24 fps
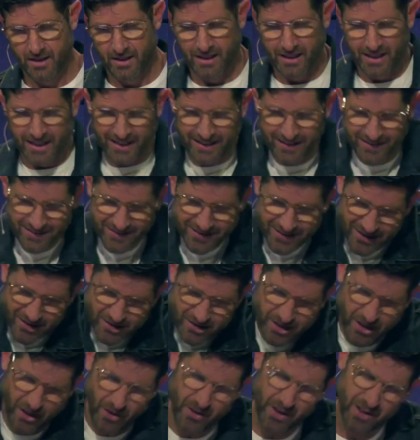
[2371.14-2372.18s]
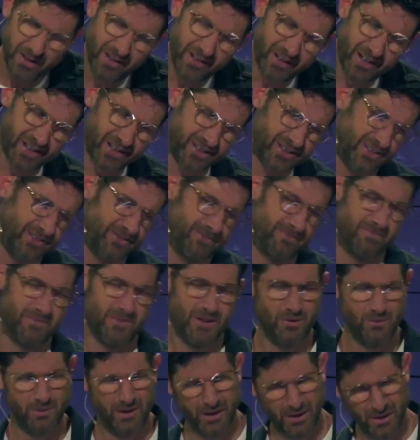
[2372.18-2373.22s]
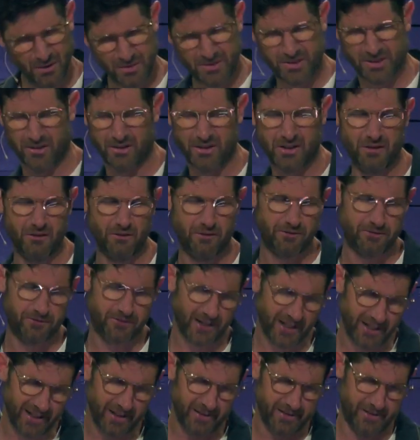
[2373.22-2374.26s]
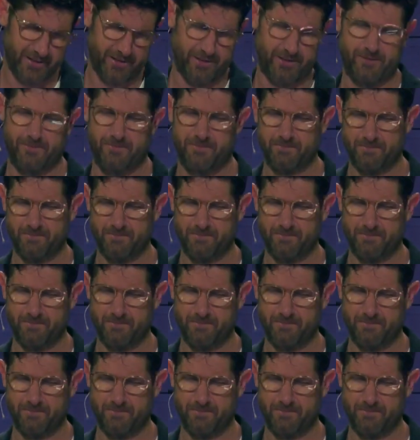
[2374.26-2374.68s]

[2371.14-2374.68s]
He doesn't say, Jonah, look, you loser, you failure.